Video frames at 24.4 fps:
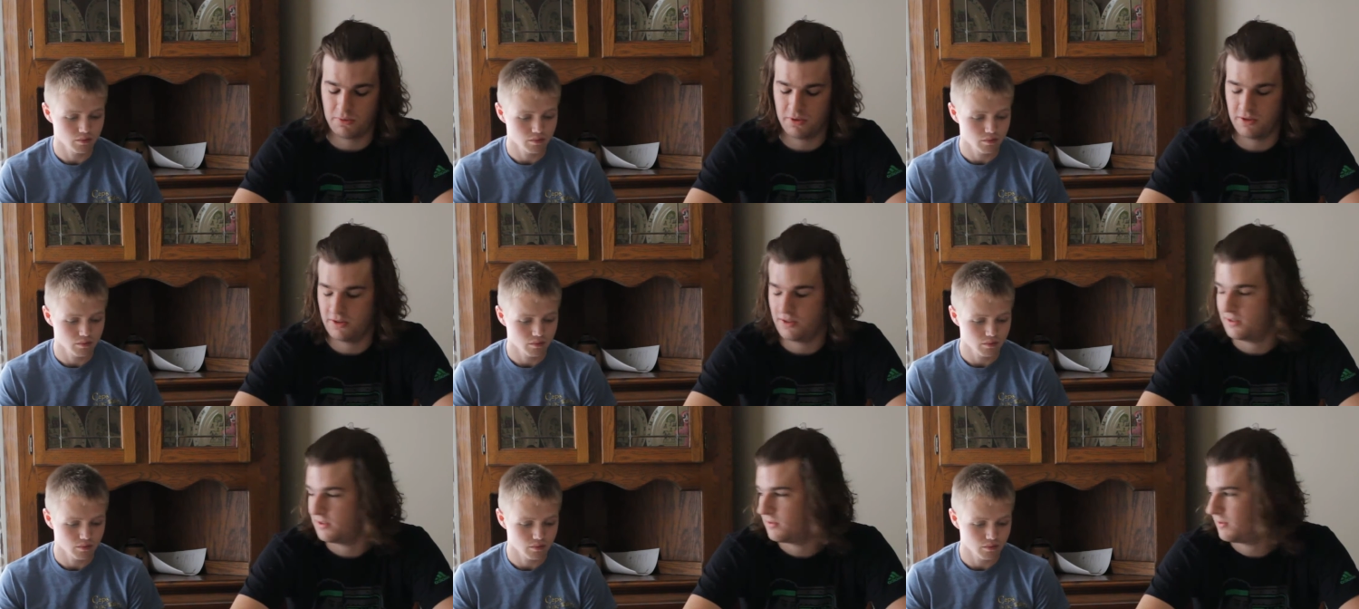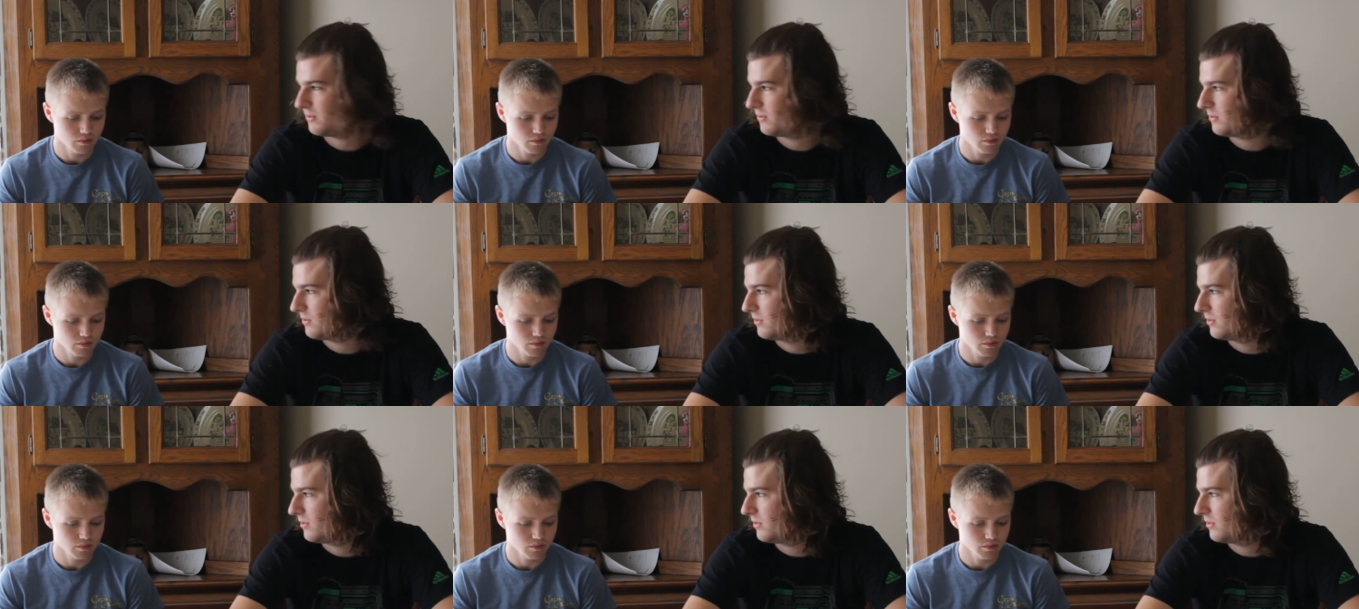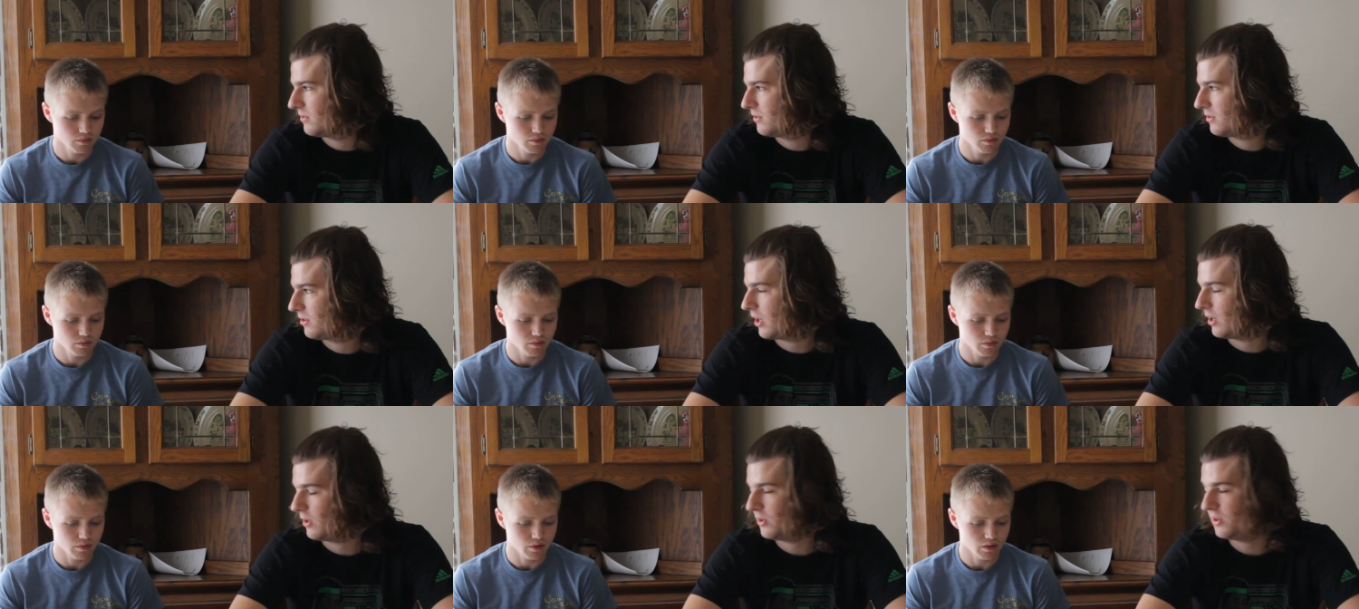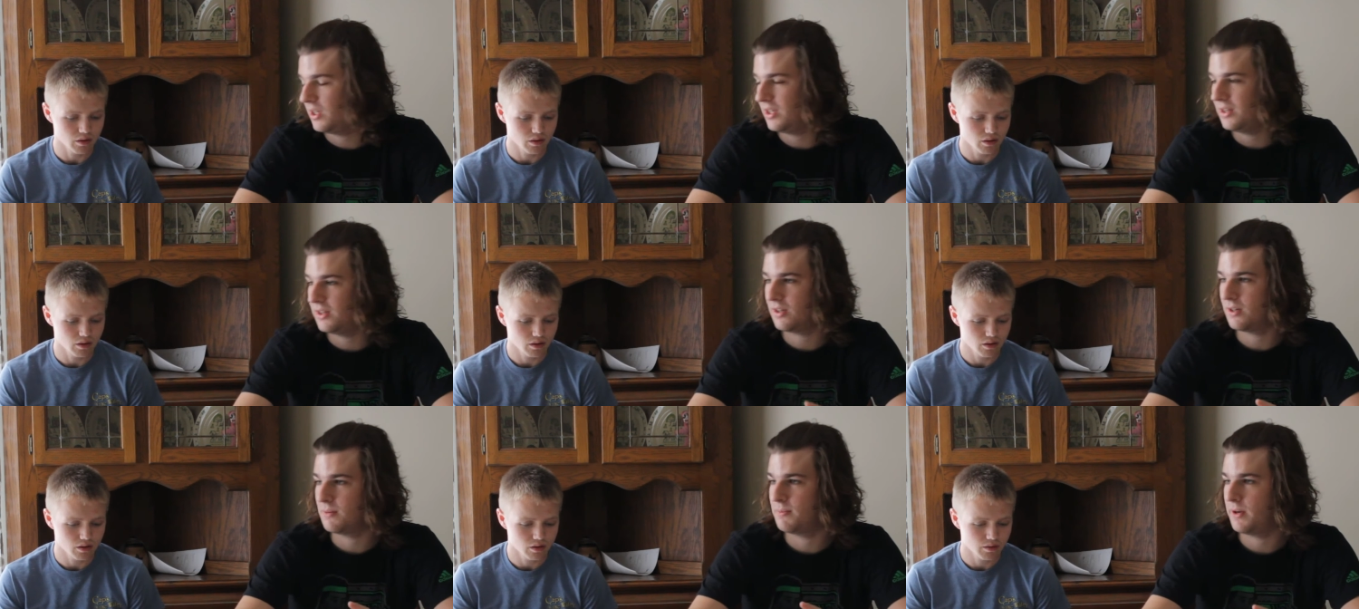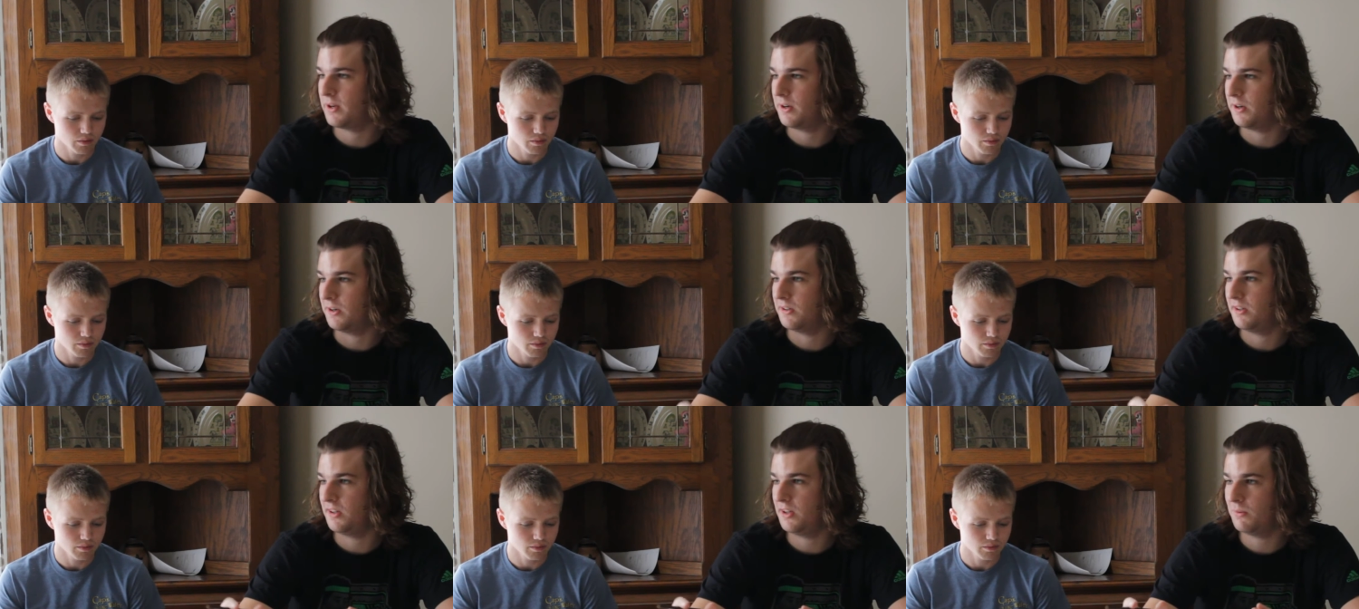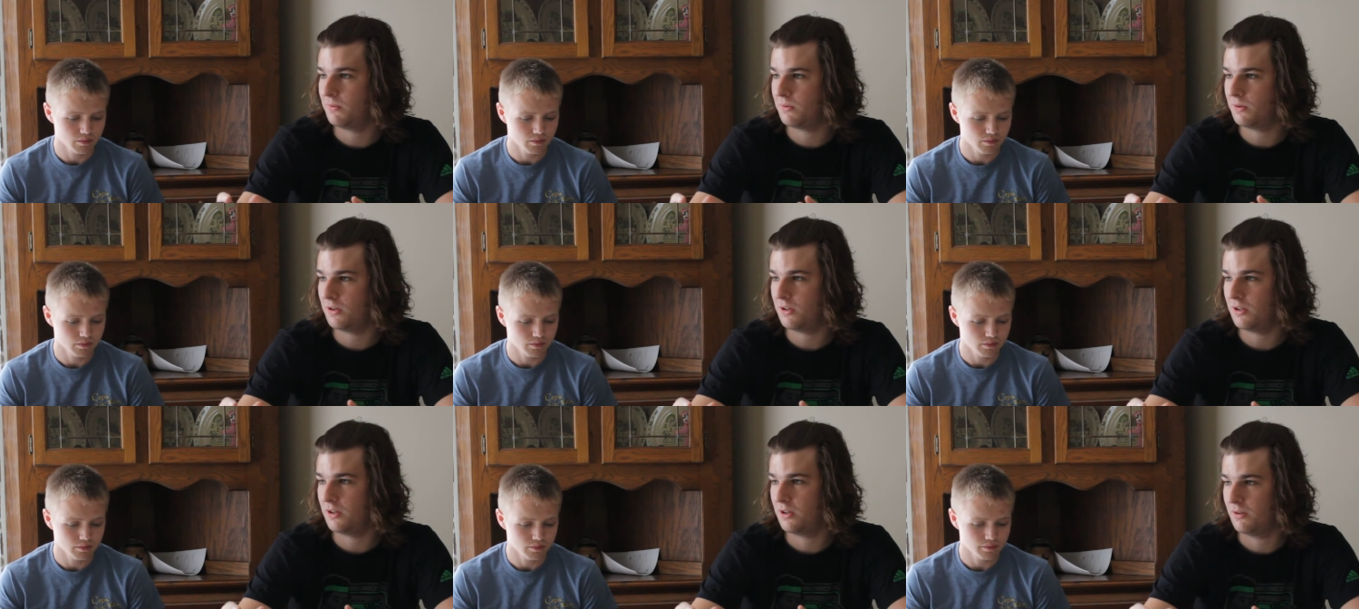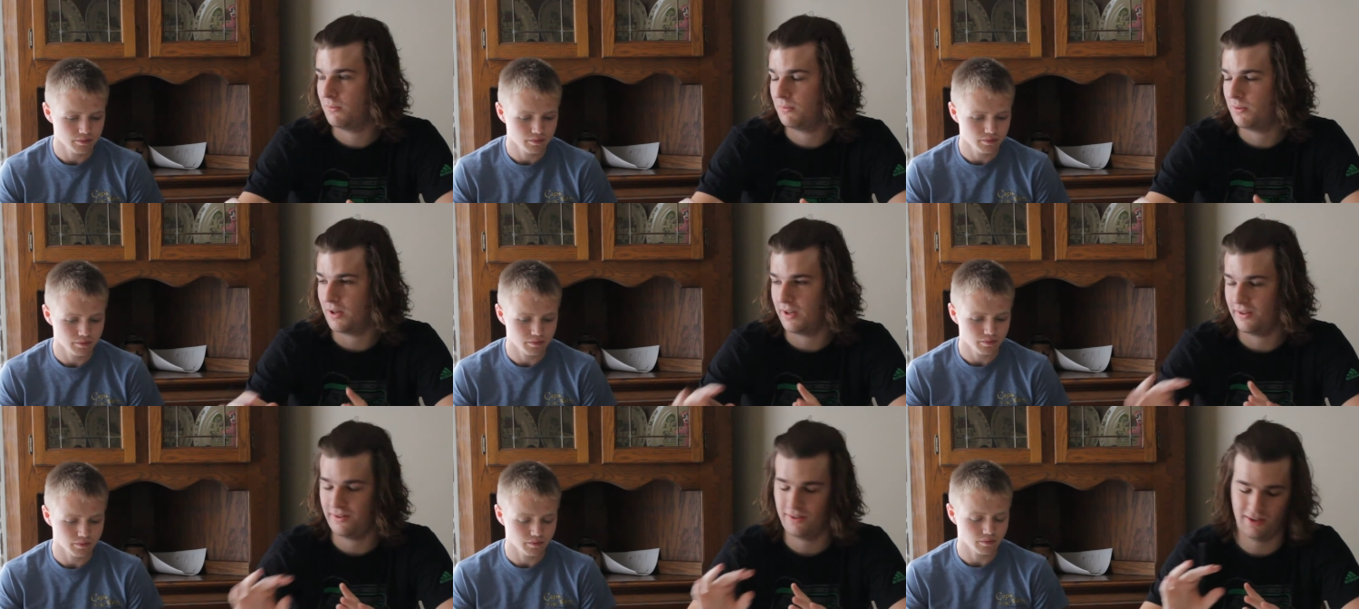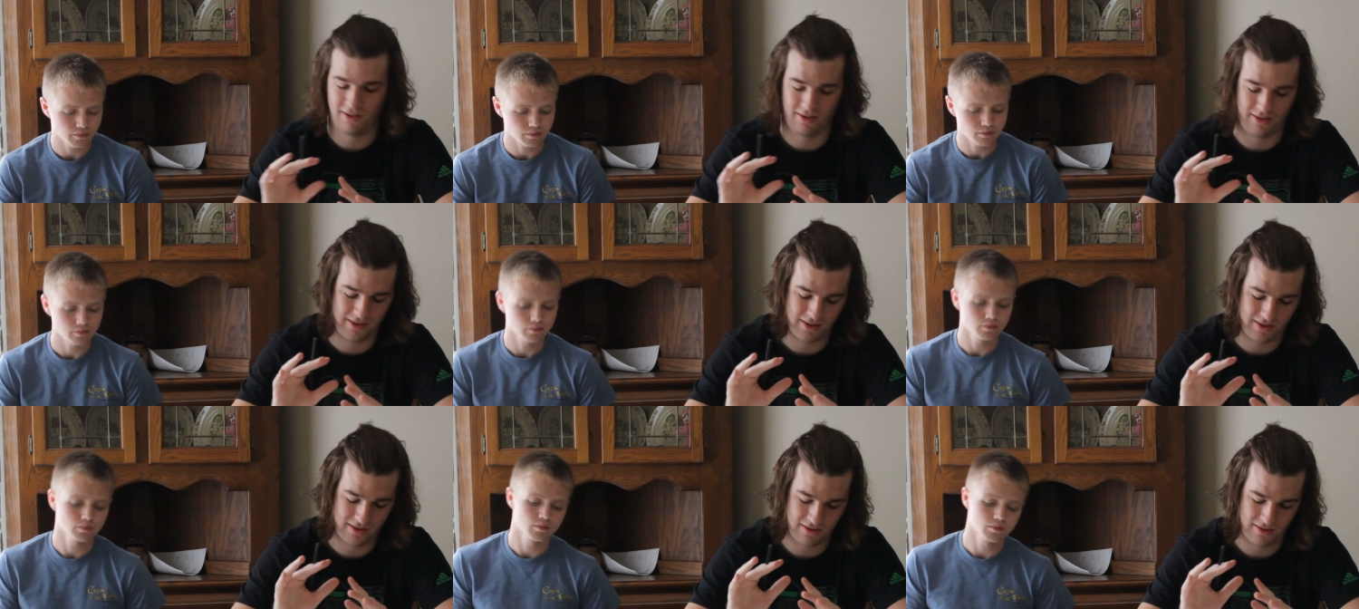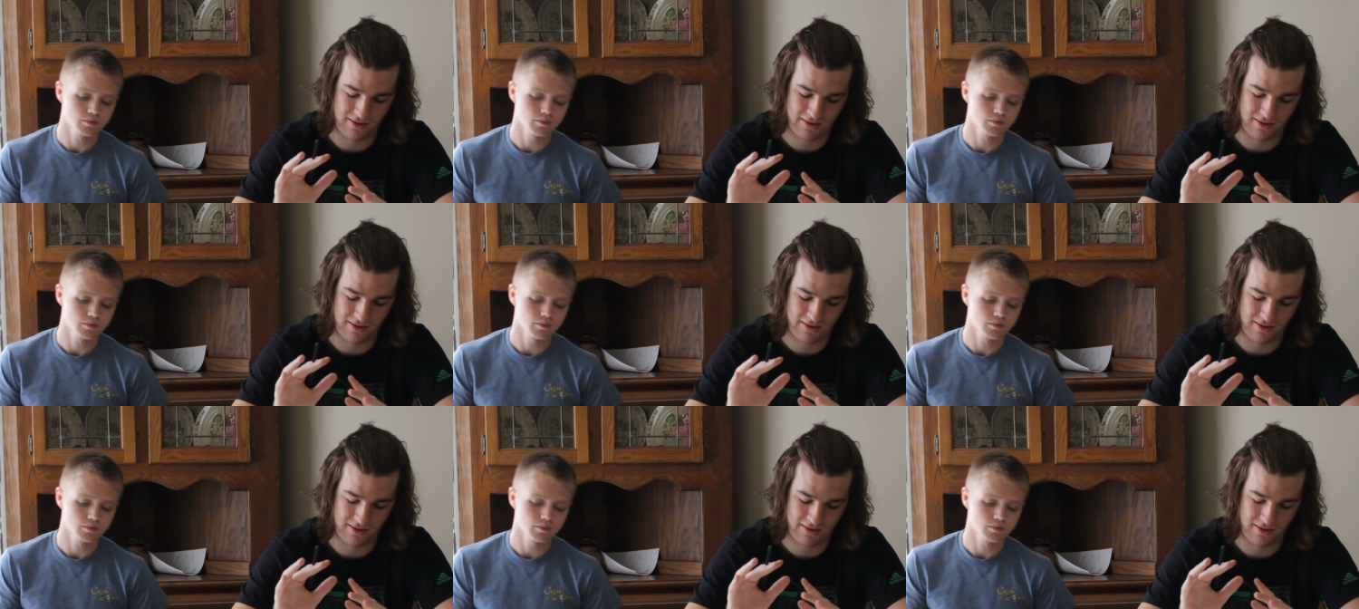Speaker 1: win this one. I don't think they're a better team really, but I think